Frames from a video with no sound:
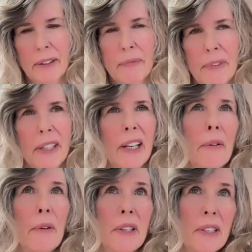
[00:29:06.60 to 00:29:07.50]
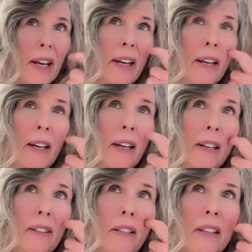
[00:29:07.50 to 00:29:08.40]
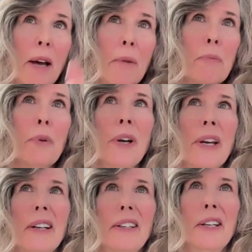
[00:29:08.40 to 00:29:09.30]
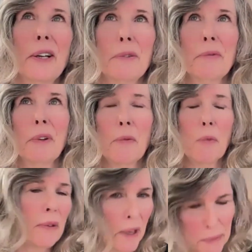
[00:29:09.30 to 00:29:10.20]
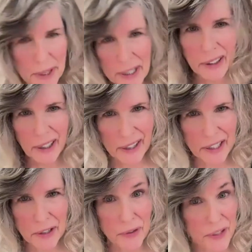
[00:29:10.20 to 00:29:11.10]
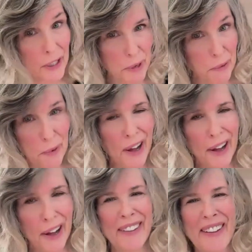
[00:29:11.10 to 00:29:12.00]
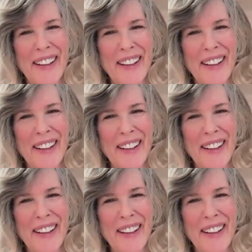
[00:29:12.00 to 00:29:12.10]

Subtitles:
Yeah, I would say to that point, one immediately thinks of 6-minute walk.